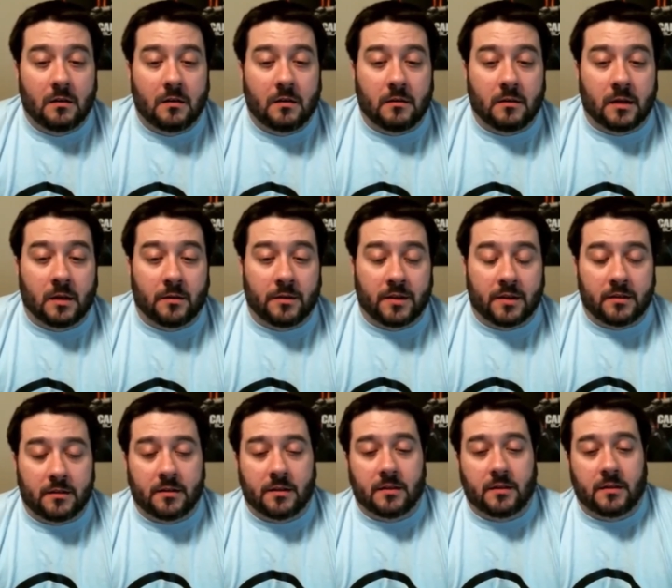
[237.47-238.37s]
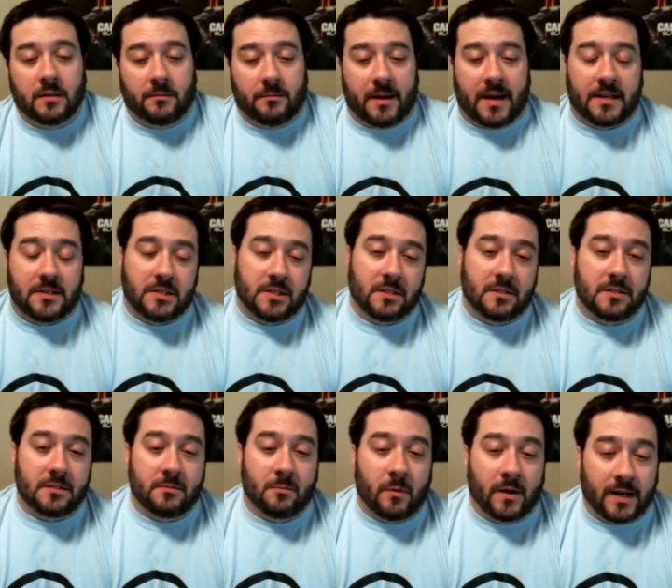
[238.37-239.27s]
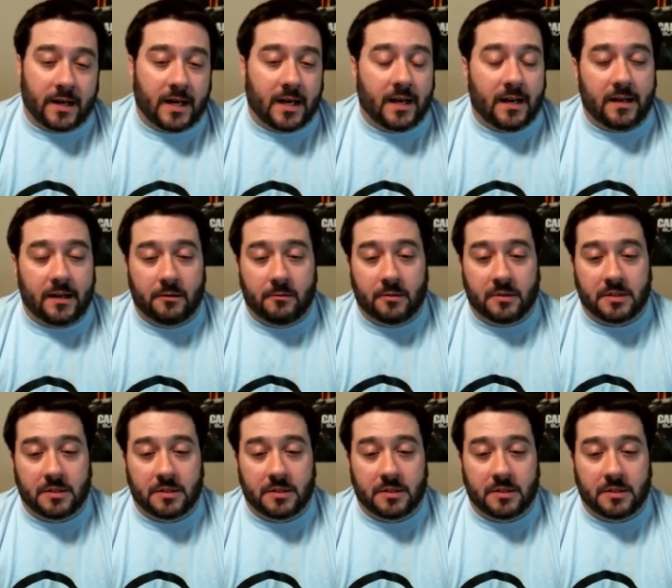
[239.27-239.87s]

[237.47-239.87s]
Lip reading: You know, the matches went on. It was